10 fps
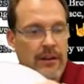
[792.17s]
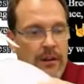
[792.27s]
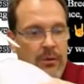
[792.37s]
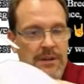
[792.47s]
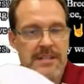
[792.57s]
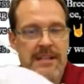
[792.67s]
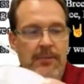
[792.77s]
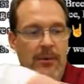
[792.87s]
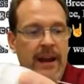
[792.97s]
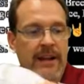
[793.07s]
was
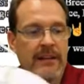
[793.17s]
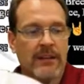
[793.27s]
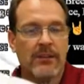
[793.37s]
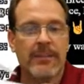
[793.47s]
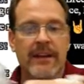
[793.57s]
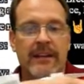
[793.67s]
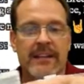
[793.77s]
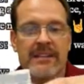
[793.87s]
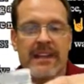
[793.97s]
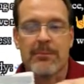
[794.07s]
separated a little bit and
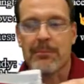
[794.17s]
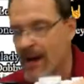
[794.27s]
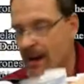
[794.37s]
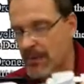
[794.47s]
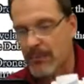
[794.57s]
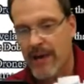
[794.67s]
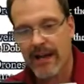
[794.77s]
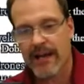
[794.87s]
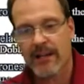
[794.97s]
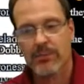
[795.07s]
I just had to pop it
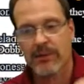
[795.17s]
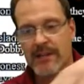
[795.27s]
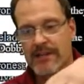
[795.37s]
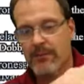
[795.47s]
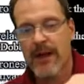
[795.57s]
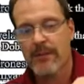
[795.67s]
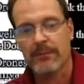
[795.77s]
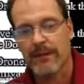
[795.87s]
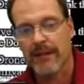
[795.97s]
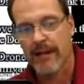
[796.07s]
back into place. It
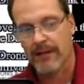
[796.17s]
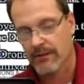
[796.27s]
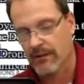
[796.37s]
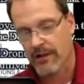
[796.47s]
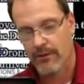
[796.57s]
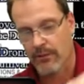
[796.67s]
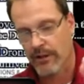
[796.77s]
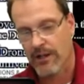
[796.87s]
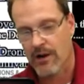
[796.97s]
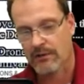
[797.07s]
probably got a
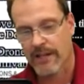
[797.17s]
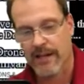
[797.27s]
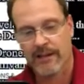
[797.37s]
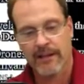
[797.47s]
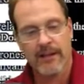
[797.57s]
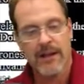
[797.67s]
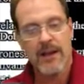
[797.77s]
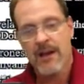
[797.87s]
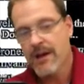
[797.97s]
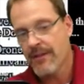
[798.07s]
really hard landing.
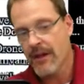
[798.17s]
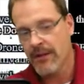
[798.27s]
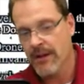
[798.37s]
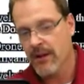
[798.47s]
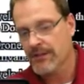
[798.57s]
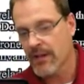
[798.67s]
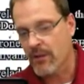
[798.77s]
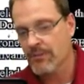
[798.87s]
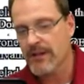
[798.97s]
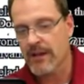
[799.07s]
Now, and I'll, t-
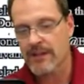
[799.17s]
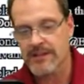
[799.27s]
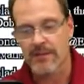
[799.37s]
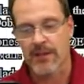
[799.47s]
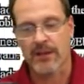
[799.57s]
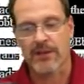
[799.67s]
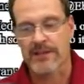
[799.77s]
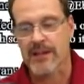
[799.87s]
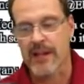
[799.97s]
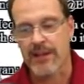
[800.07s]
I'll tell you some of the
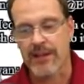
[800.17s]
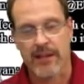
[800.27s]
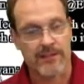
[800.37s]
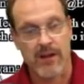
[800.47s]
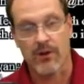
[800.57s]
things that I think is oh,